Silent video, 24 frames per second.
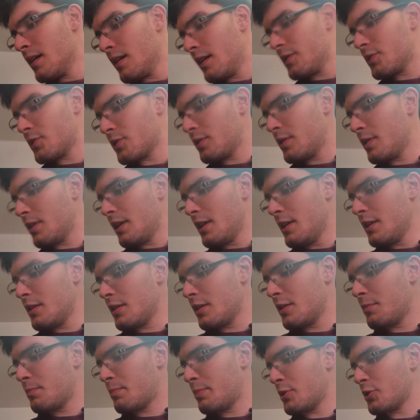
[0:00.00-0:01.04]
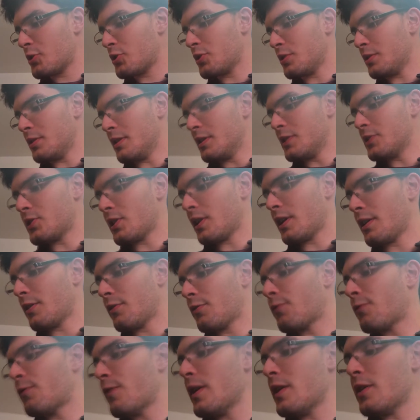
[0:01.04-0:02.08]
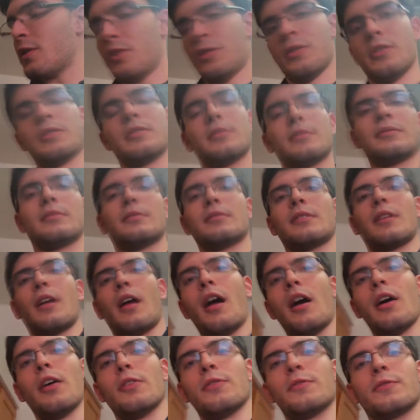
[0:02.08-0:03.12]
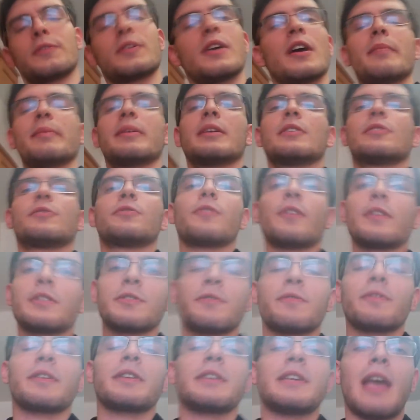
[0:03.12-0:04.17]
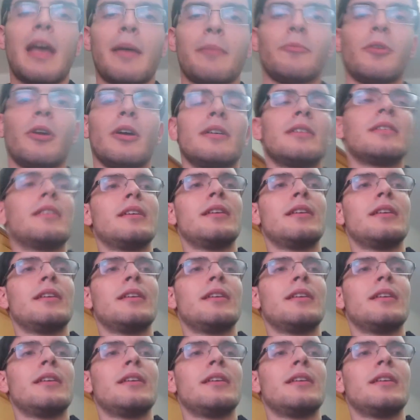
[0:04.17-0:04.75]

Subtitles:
is an inhibition, is a fear of coming in front of the camera,